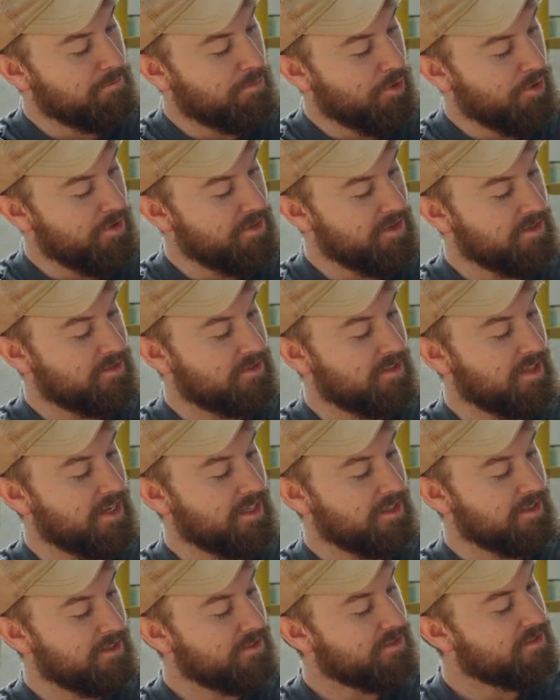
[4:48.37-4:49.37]
put this
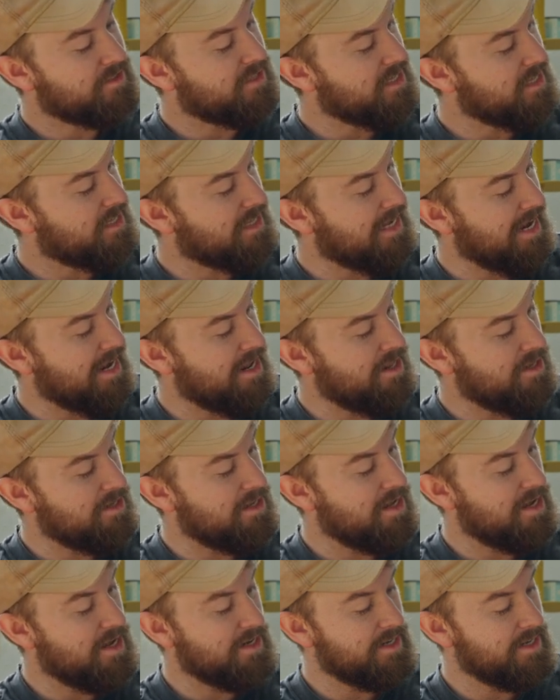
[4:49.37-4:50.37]
like little decal
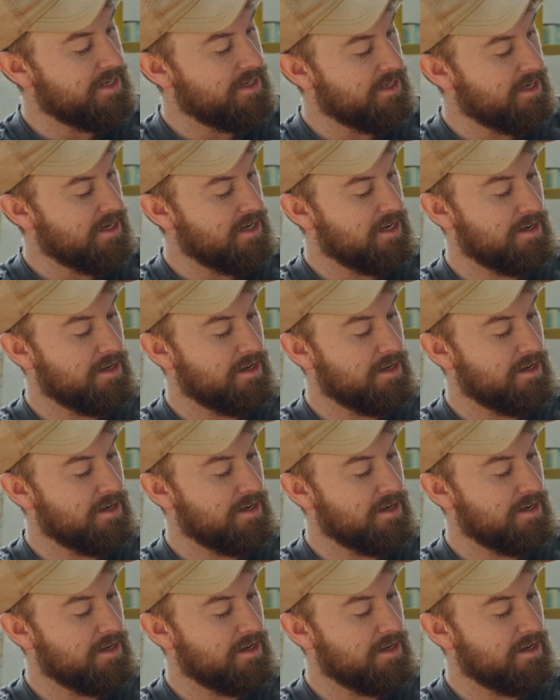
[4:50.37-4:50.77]
on it,